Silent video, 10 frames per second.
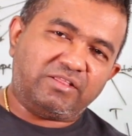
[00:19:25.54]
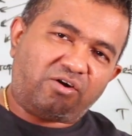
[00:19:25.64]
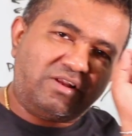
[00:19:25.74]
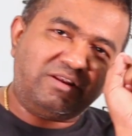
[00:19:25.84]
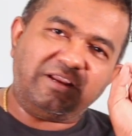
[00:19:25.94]
The
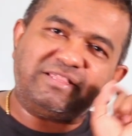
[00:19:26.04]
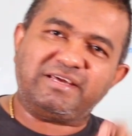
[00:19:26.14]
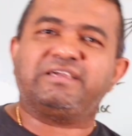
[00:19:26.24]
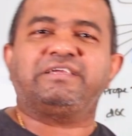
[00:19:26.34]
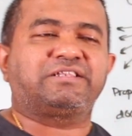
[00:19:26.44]
only
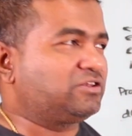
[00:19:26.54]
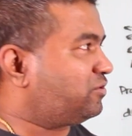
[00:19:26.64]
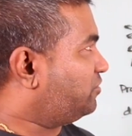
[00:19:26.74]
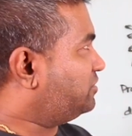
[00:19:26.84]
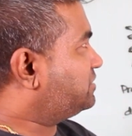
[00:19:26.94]
thing it
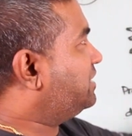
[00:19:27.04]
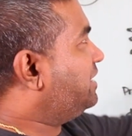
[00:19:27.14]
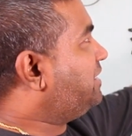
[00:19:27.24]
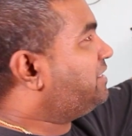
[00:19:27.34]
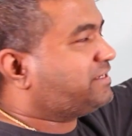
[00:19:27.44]
knows,
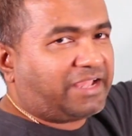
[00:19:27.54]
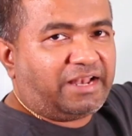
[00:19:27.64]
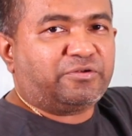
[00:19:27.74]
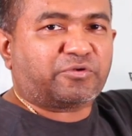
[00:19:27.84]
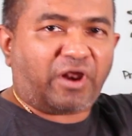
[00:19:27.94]
it
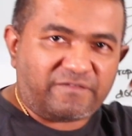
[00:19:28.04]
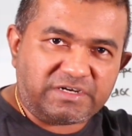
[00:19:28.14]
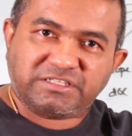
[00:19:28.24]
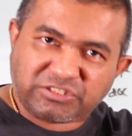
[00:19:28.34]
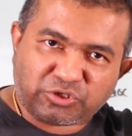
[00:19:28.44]
can
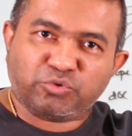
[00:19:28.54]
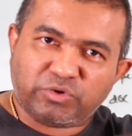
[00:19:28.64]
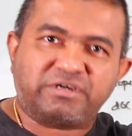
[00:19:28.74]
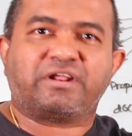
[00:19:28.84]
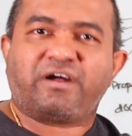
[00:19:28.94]
traverse
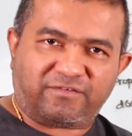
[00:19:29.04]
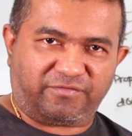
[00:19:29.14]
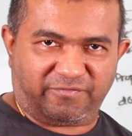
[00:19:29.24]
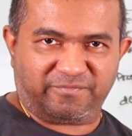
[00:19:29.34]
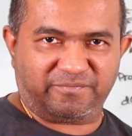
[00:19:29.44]
through a
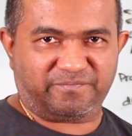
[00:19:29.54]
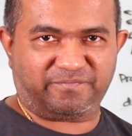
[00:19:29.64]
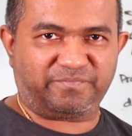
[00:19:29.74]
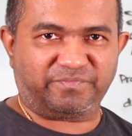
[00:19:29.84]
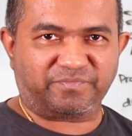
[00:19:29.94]
graph,
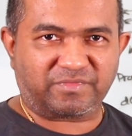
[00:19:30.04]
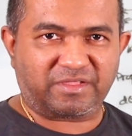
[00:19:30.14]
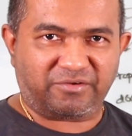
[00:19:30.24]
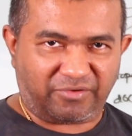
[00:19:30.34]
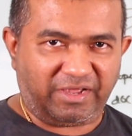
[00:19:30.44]

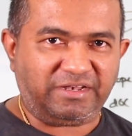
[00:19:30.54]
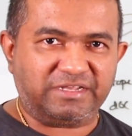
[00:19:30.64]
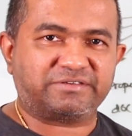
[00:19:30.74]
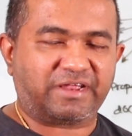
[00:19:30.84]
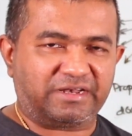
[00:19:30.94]
right?
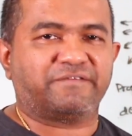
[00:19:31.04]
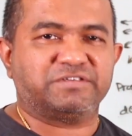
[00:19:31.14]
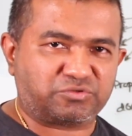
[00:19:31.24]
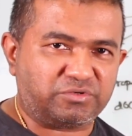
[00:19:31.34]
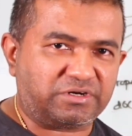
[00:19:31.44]
It can
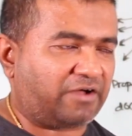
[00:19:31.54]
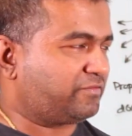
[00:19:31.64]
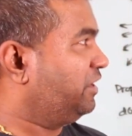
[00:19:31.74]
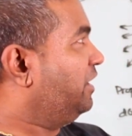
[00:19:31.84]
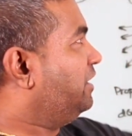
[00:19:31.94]
traverse through a
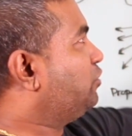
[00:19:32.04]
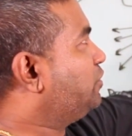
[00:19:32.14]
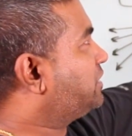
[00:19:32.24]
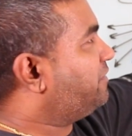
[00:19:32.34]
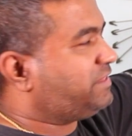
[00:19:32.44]
graph. You
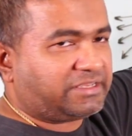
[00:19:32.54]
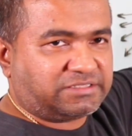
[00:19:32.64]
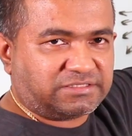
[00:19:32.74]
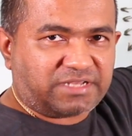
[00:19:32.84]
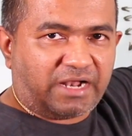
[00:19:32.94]
will give
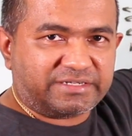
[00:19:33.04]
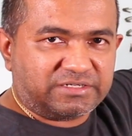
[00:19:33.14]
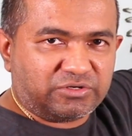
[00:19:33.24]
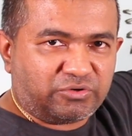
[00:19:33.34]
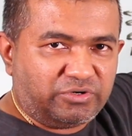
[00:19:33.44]
the
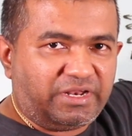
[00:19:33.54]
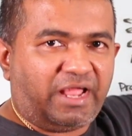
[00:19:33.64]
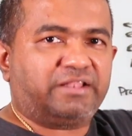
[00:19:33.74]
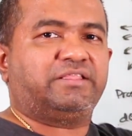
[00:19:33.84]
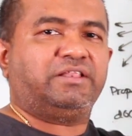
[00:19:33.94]
starting node
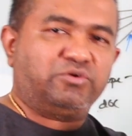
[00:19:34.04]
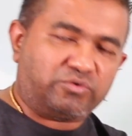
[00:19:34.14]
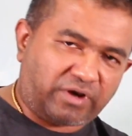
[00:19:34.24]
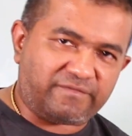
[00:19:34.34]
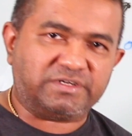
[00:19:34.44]
and then
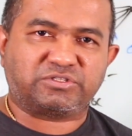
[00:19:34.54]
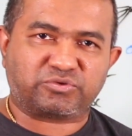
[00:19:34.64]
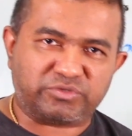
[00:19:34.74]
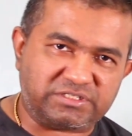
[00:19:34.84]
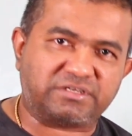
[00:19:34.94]
you traverse
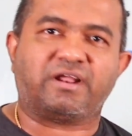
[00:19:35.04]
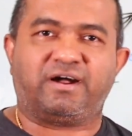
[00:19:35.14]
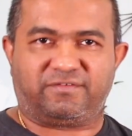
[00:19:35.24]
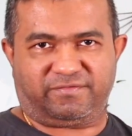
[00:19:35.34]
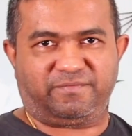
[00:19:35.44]
through this
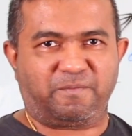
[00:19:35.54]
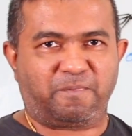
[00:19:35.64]
graph,